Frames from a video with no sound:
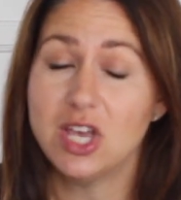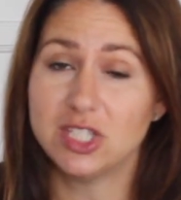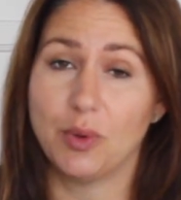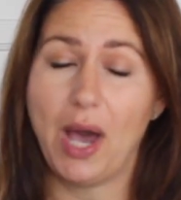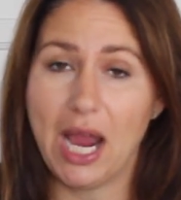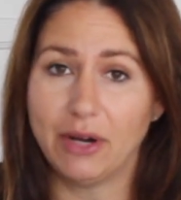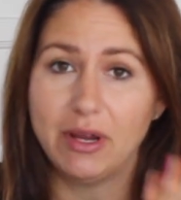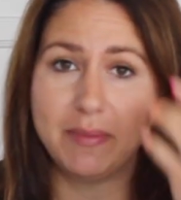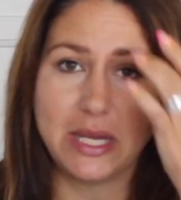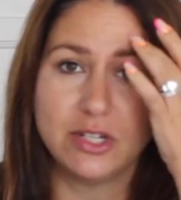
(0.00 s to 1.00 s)
So
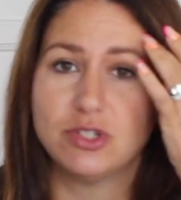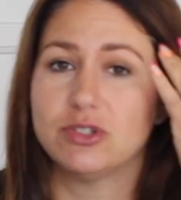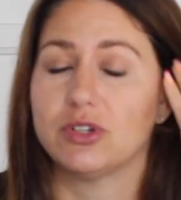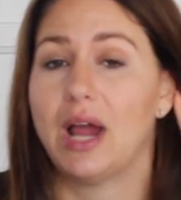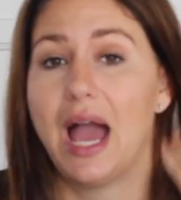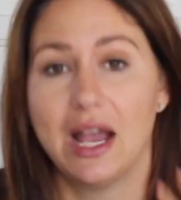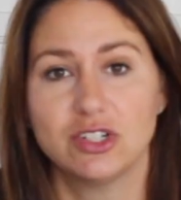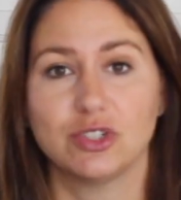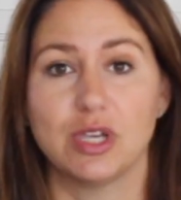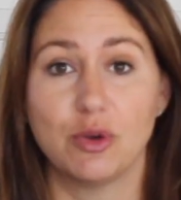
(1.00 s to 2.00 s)
hiring managers are
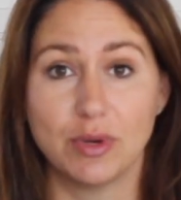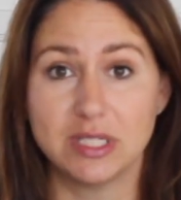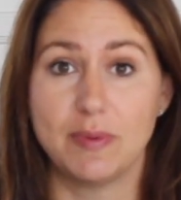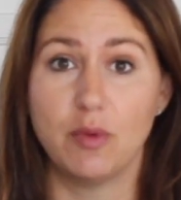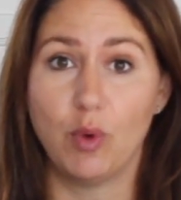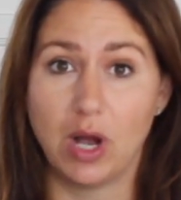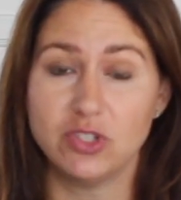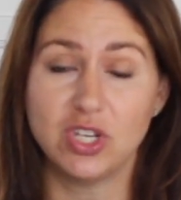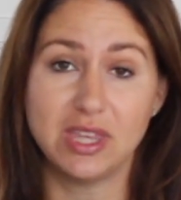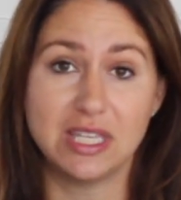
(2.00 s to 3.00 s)
actually going to be
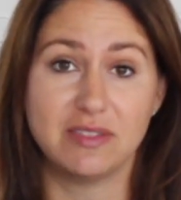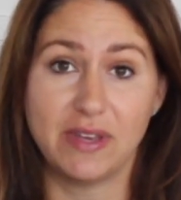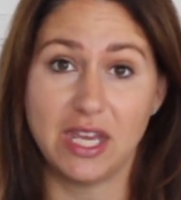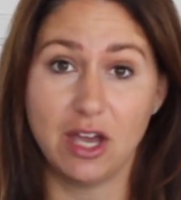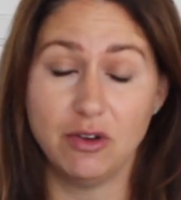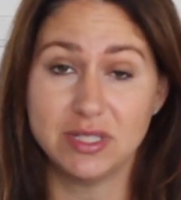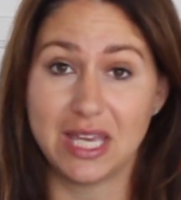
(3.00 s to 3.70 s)
watching these videos,